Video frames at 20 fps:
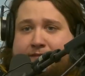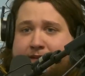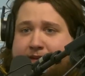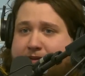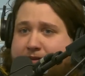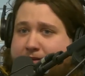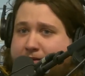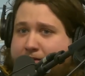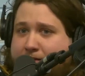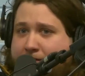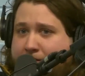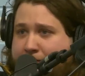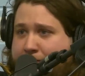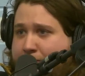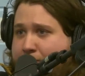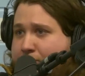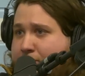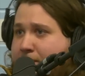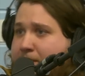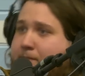it, they'll
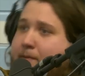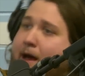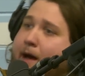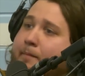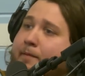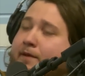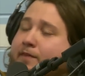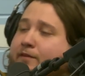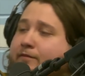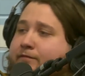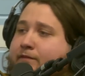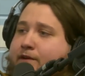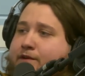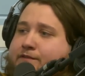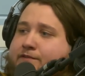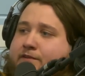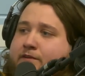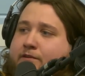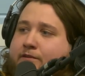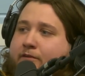usually pop it in the
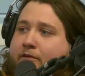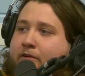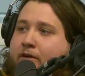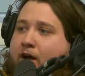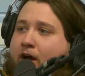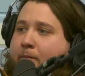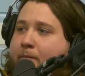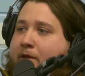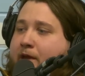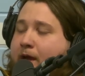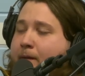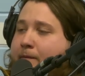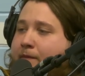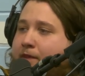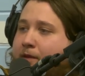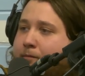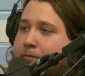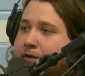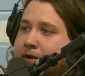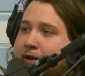freezer or they'll call me up and
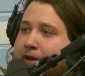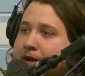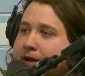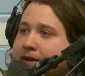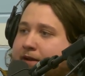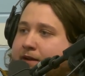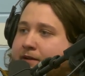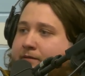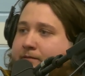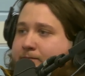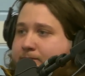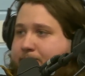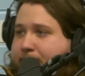they'll bring it on in.